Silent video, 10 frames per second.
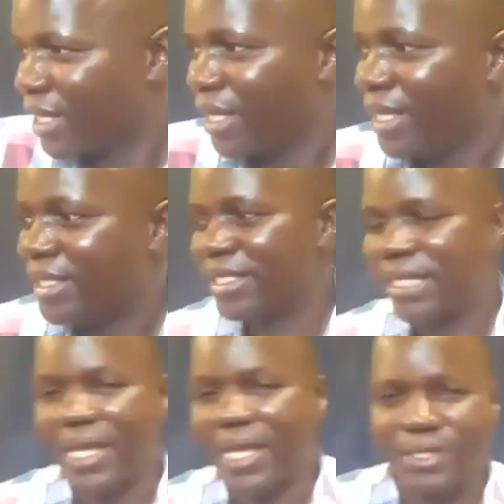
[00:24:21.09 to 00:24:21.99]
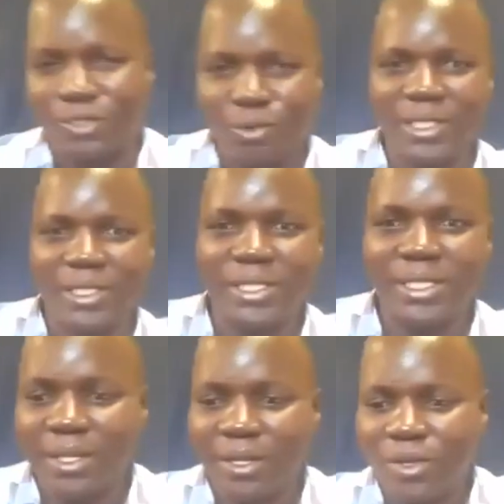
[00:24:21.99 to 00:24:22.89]
It is a solid.
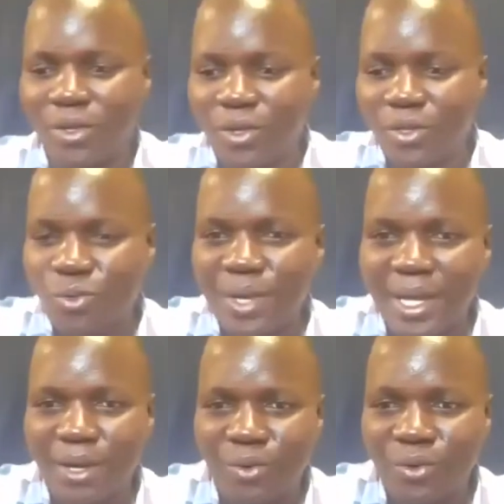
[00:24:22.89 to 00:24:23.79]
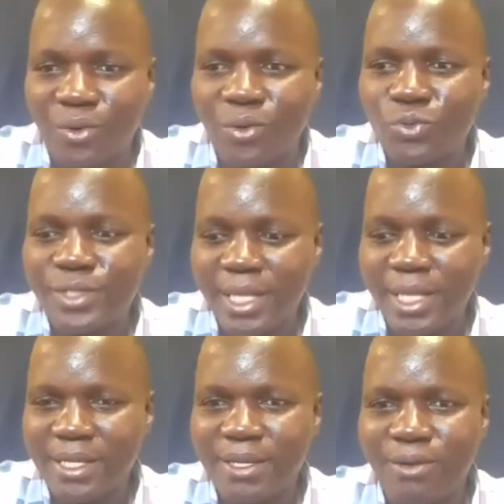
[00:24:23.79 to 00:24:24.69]
So now,
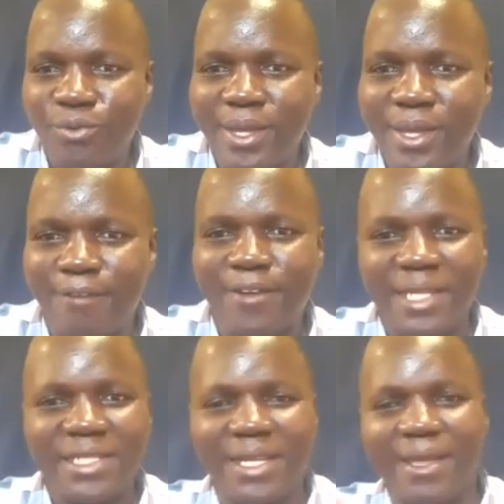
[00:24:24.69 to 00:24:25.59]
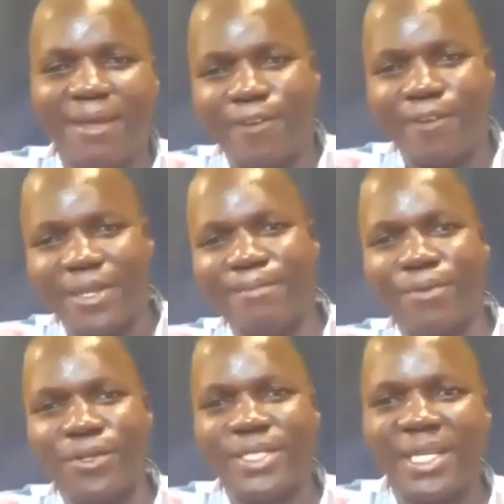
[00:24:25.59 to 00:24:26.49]
today we have learned a very
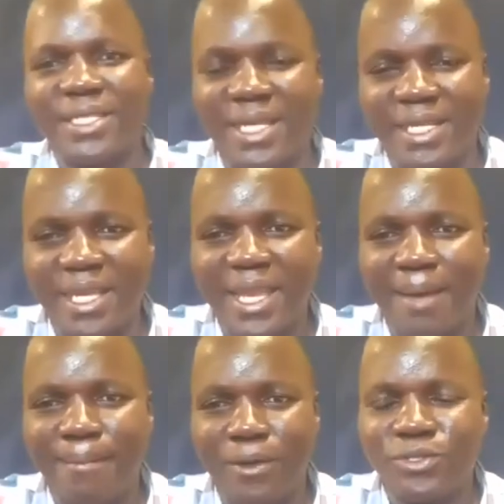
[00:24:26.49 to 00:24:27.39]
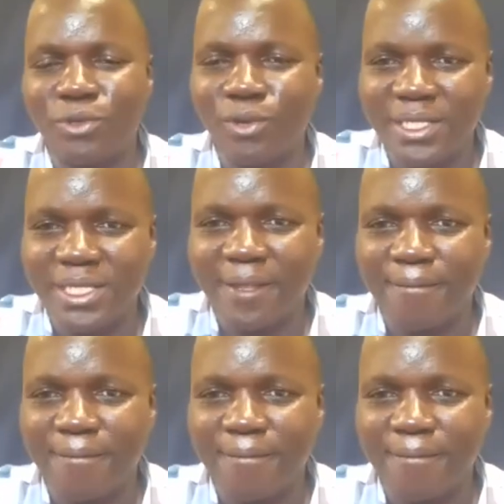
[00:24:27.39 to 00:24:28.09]
important lesson about solids.